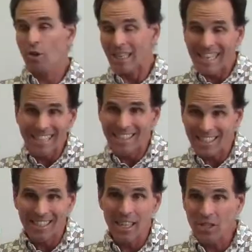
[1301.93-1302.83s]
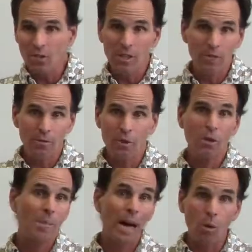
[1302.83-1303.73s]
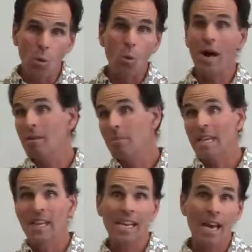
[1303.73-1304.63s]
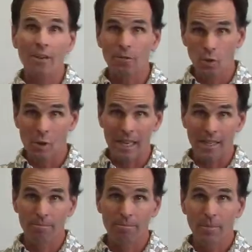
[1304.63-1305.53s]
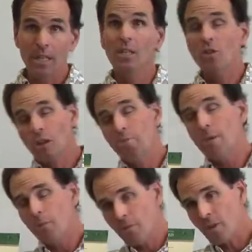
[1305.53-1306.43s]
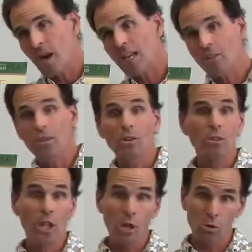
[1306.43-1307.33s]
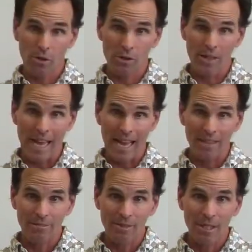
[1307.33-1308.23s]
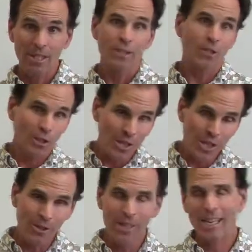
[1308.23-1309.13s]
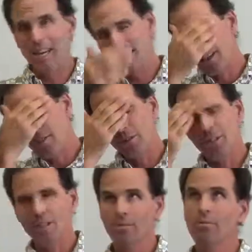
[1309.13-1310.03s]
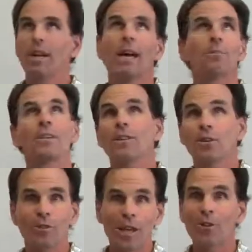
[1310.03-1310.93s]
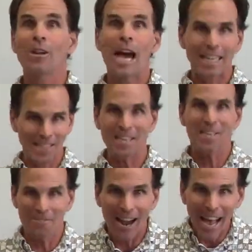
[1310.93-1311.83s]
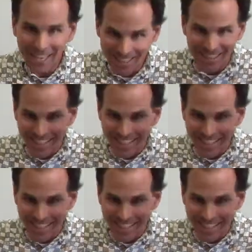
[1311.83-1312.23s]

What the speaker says: kids successfully infer about one meaning out of 20. Some people have gone a little lower than that. So, you kind of go, geez, what happened to those other 19, right?